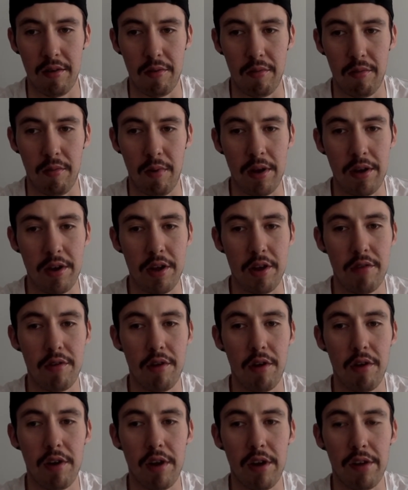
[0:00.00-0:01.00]
What do you
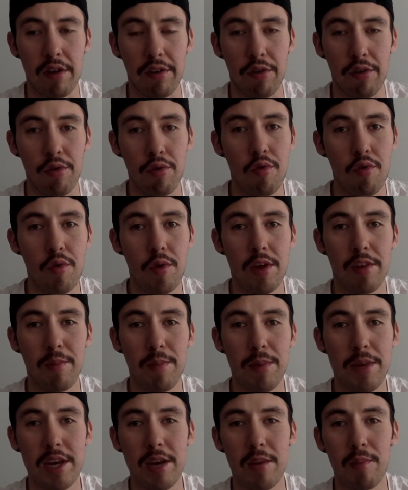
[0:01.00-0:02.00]
notice? Who is
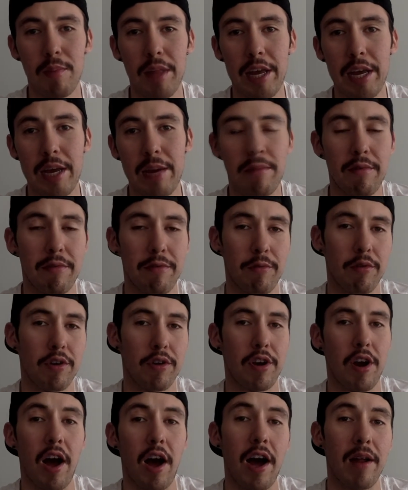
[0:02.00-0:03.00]
being blamed for
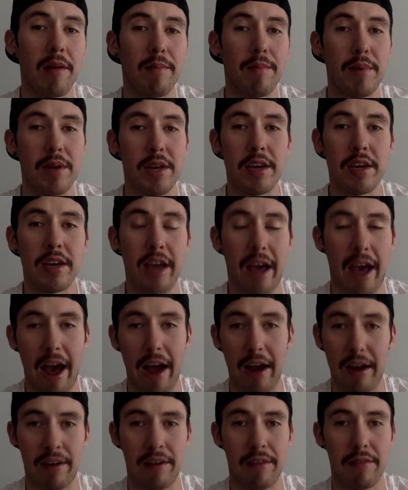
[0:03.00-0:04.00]
not being
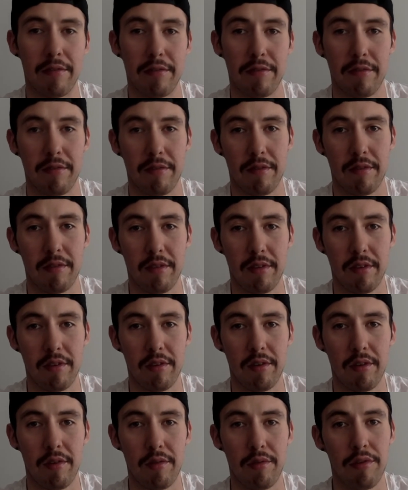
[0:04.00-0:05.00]
active?
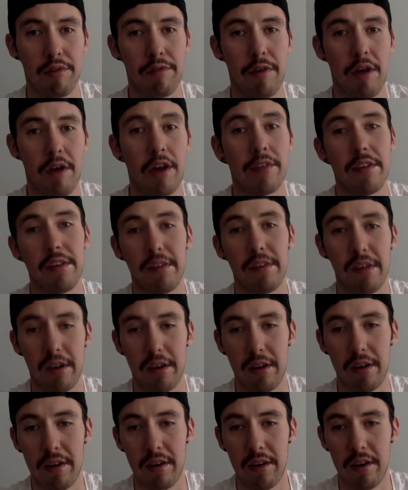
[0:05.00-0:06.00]
Whose fault is it?
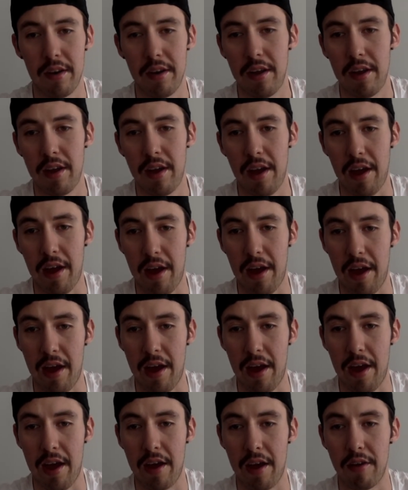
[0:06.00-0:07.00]

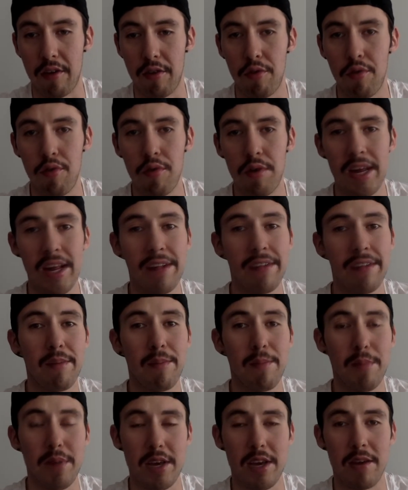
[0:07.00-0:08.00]
And who
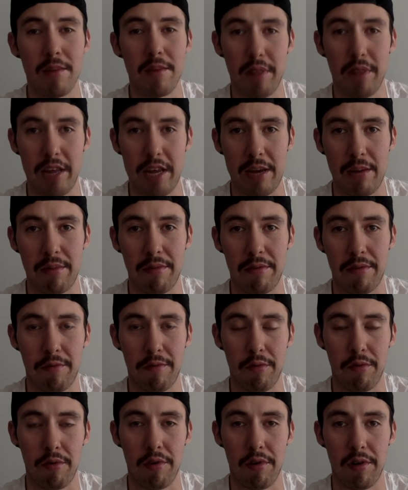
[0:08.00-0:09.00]
isn't being blamed
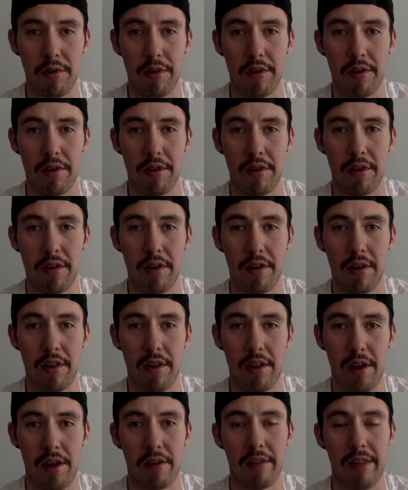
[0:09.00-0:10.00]
for
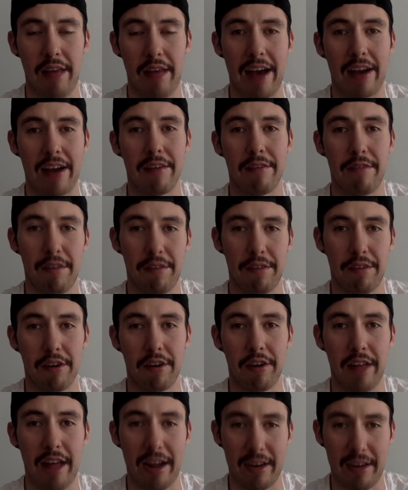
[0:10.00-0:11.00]
their lack of
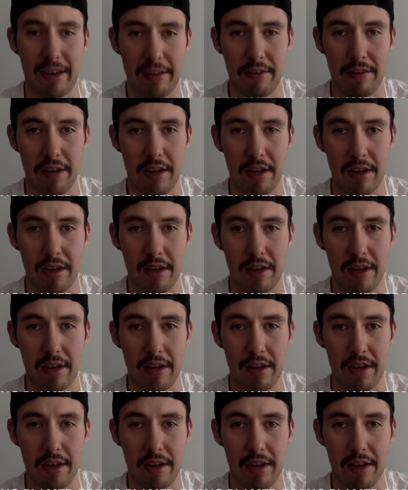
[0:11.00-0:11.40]
physical activity?